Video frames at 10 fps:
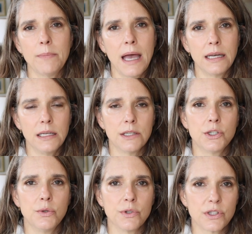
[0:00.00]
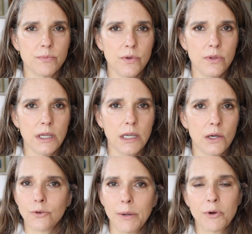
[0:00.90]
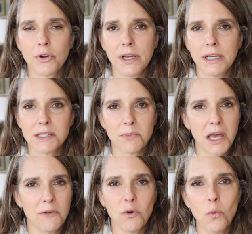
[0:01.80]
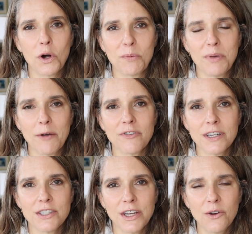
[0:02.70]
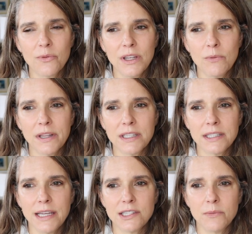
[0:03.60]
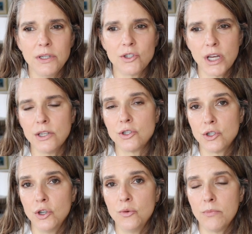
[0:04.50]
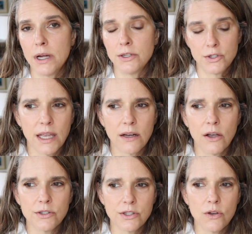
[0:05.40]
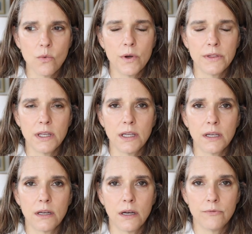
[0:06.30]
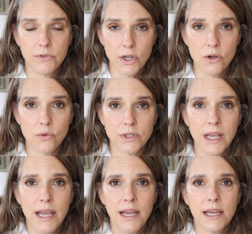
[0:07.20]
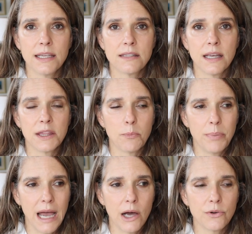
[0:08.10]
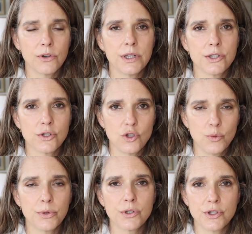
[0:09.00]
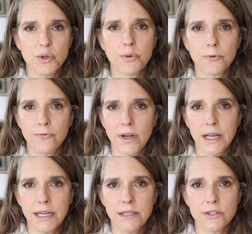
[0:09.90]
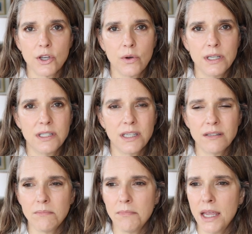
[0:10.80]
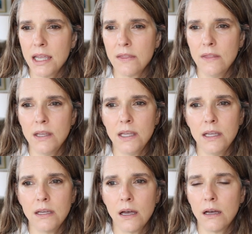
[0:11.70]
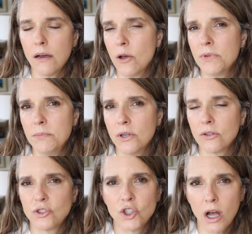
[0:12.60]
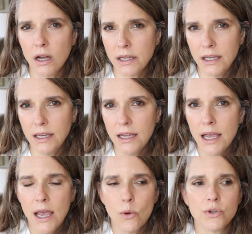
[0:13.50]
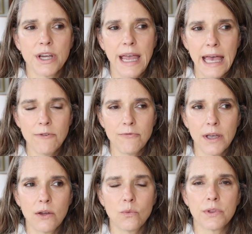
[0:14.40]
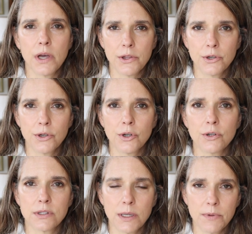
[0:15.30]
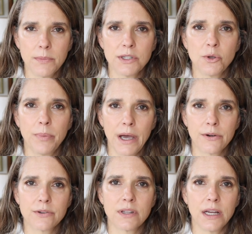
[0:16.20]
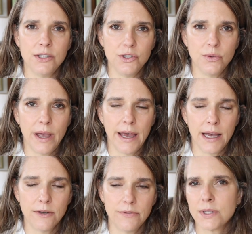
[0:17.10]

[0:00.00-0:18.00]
I'm adding it to a smoothie or I'm creating some kind of a warm beverage, I don't really want the taste to be changed too much. And also one thing of note is that the powder is super, super fine, so it didn't make the almond milk chalky, which I have found with other supplemental powders that I do have.